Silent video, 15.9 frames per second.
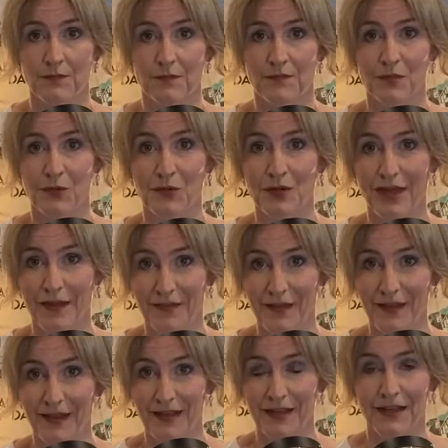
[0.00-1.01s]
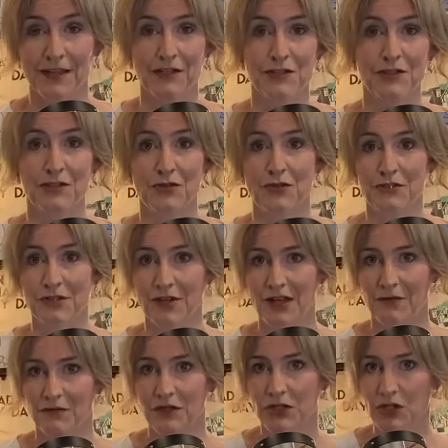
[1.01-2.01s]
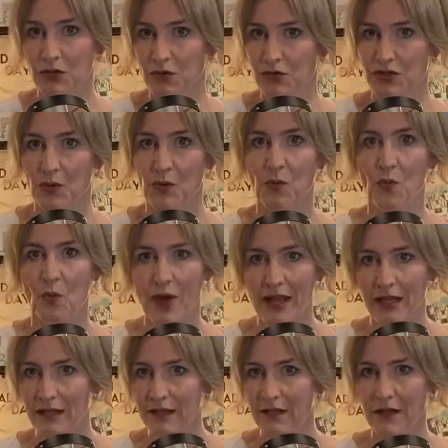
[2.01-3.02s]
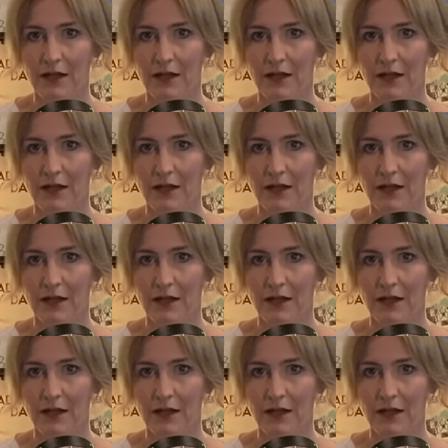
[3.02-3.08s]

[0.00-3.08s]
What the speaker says: But we'll get there, and as soon as I have news on when